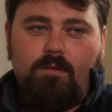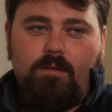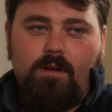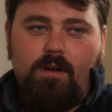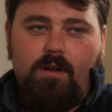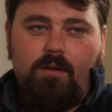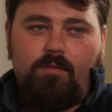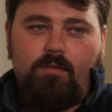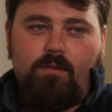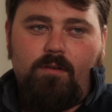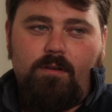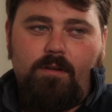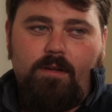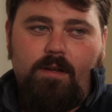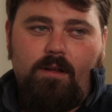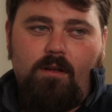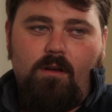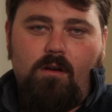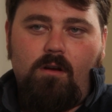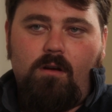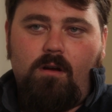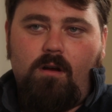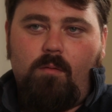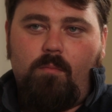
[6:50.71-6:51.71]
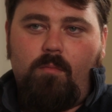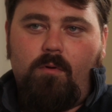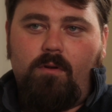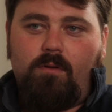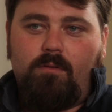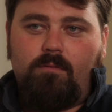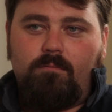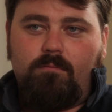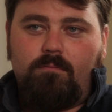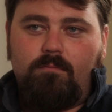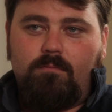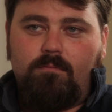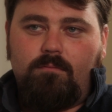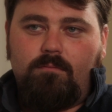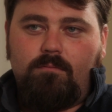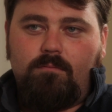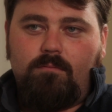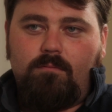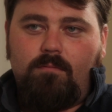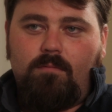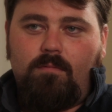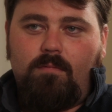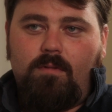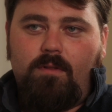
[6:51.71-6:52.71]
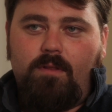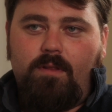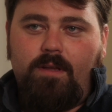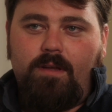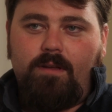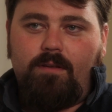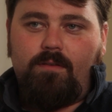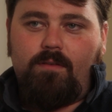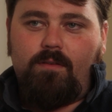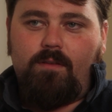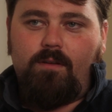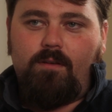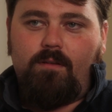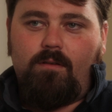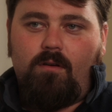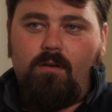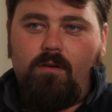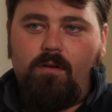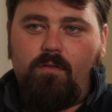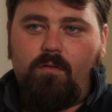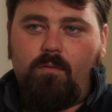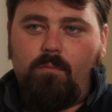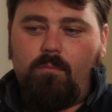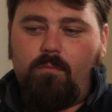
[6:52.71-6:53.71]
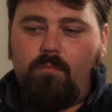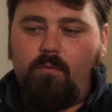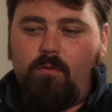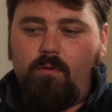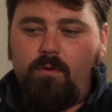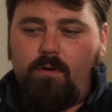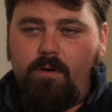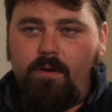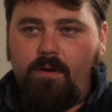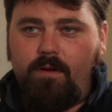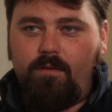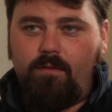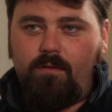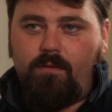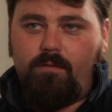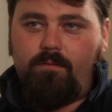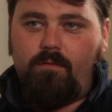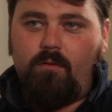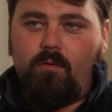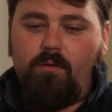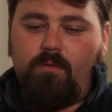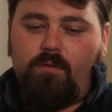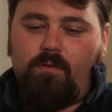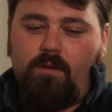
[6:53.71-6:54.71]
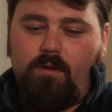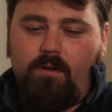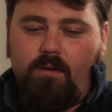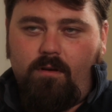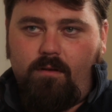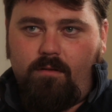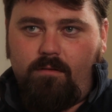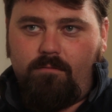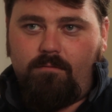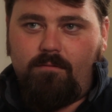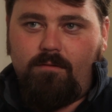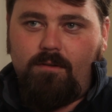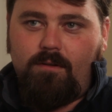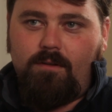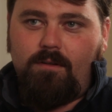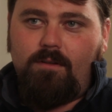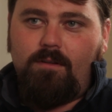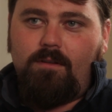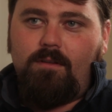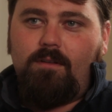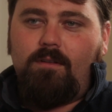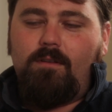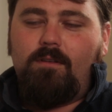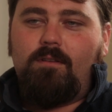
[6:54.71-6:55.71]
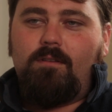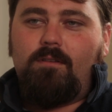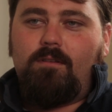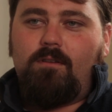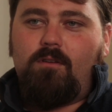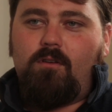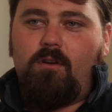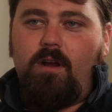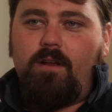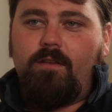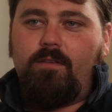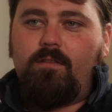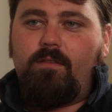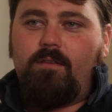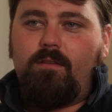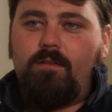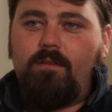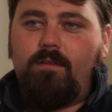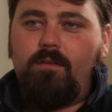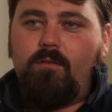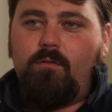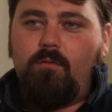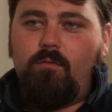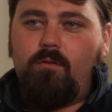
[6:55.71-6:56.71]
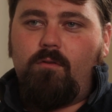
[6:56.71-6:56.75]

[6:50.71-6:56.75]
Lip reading: that I shouldn't get hung up on things that aren't as important as focusing on Christ and who